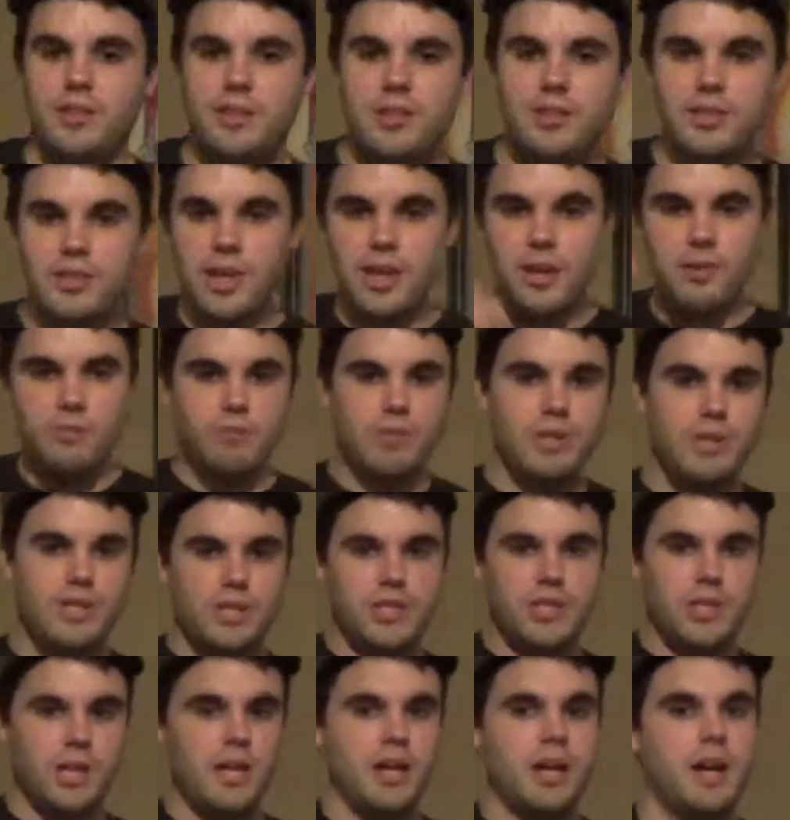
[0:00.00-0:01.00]
You just can't
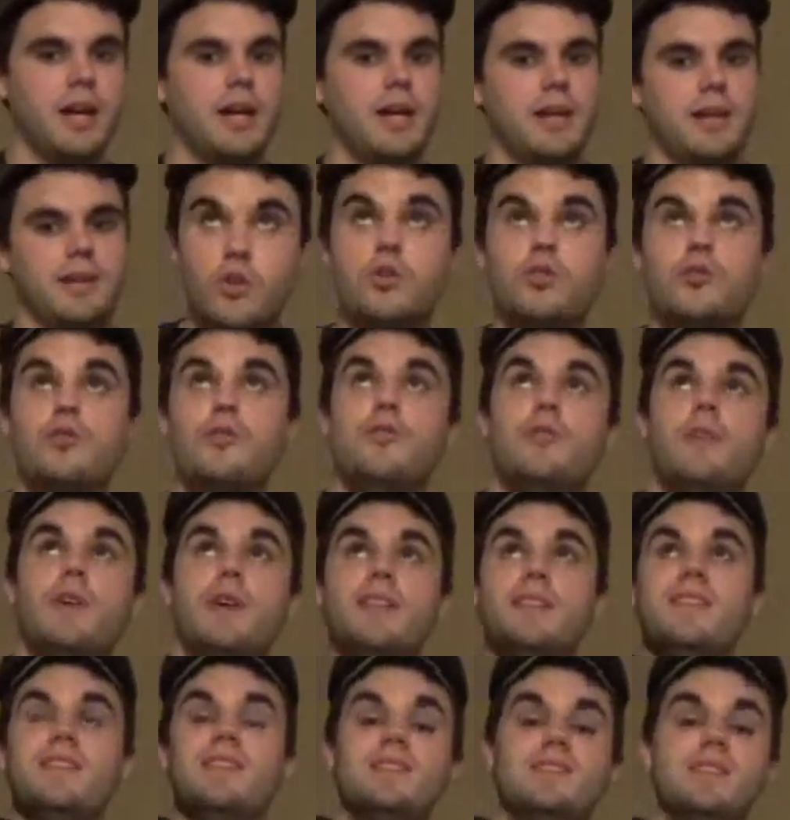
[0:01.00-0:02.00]
reach that height. You've
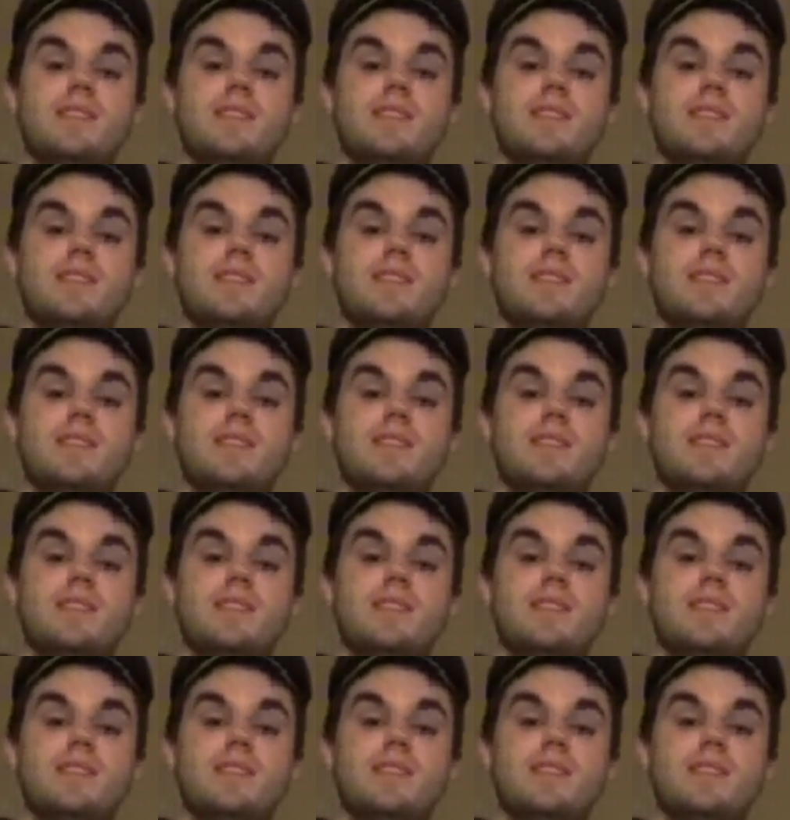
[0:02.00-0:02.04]
hit the